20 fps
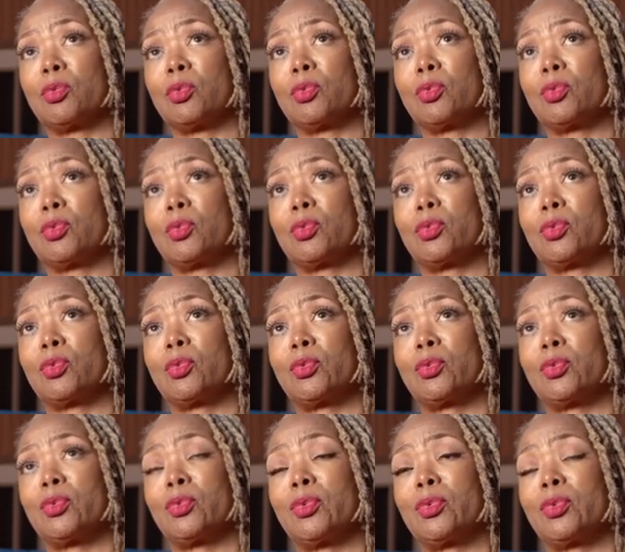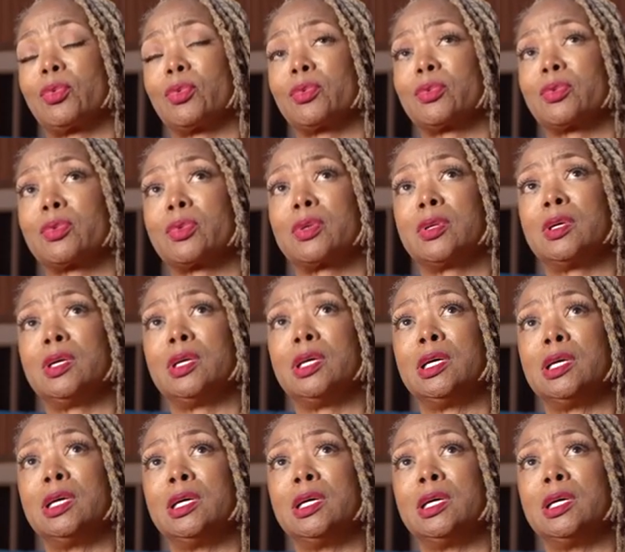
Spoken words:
Nobody speaks.